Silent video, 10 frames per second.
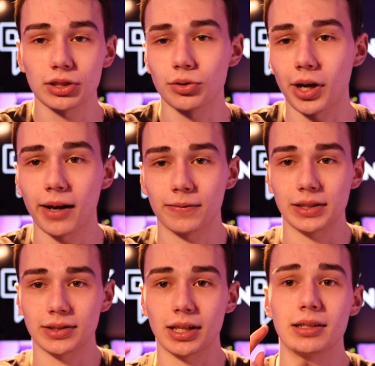so I have
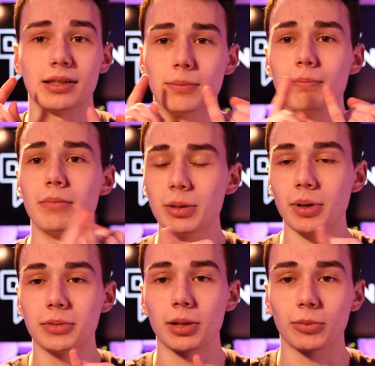to send the
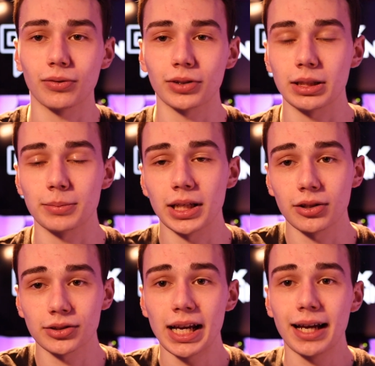minimum number of
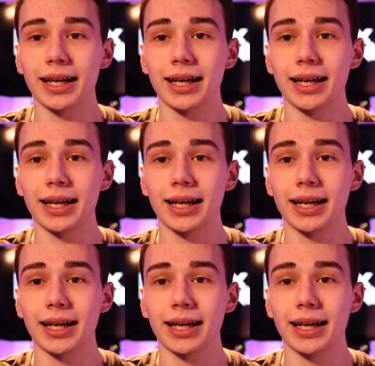emails